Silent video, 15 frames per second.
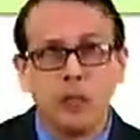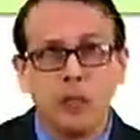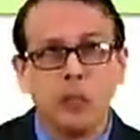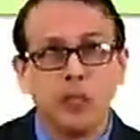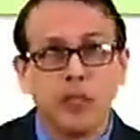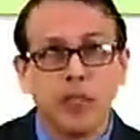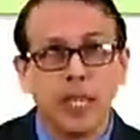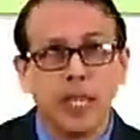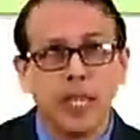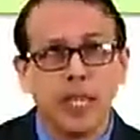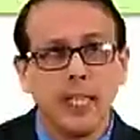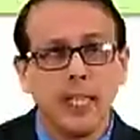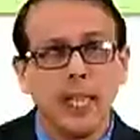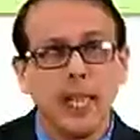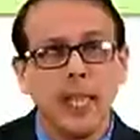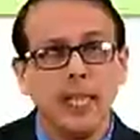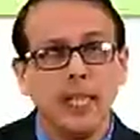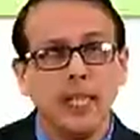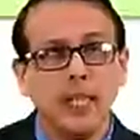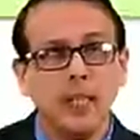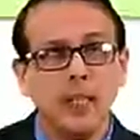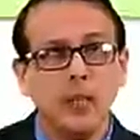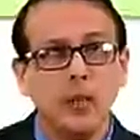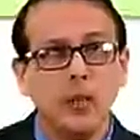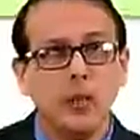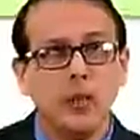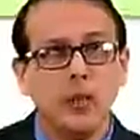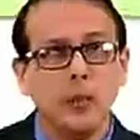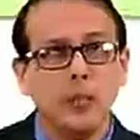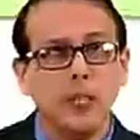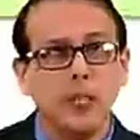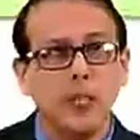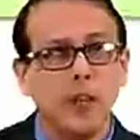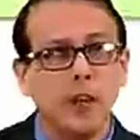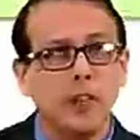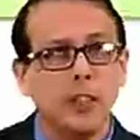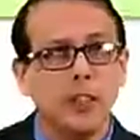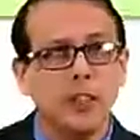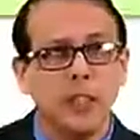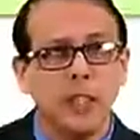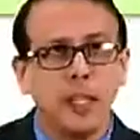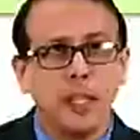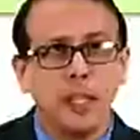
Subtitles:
So, second thing I can conclude from this graph is